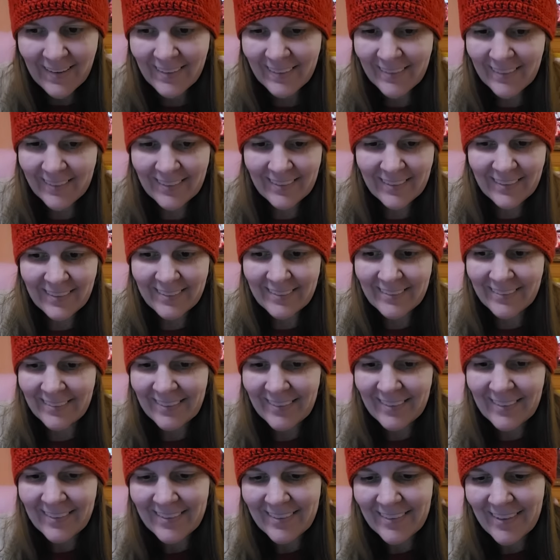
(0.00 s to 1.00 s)
Look at this, look
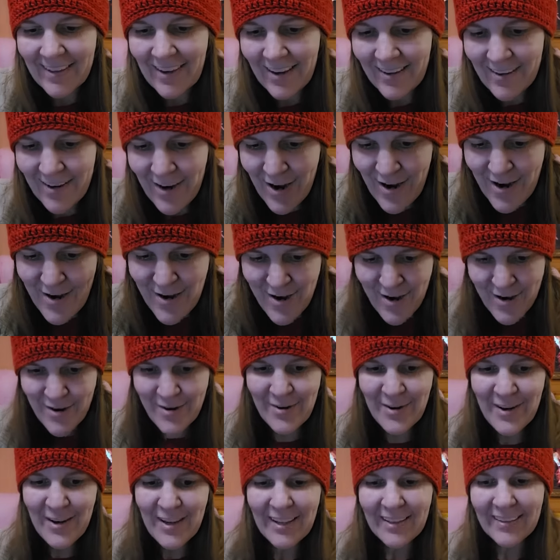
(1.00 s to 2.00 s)
at this.
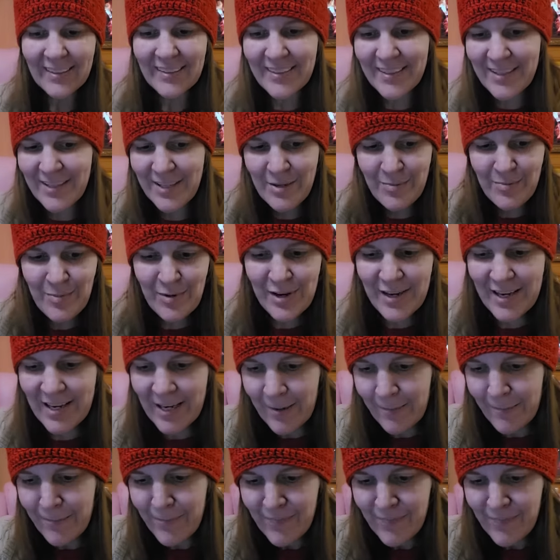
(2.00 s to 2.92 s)
Ooh, this is pretty.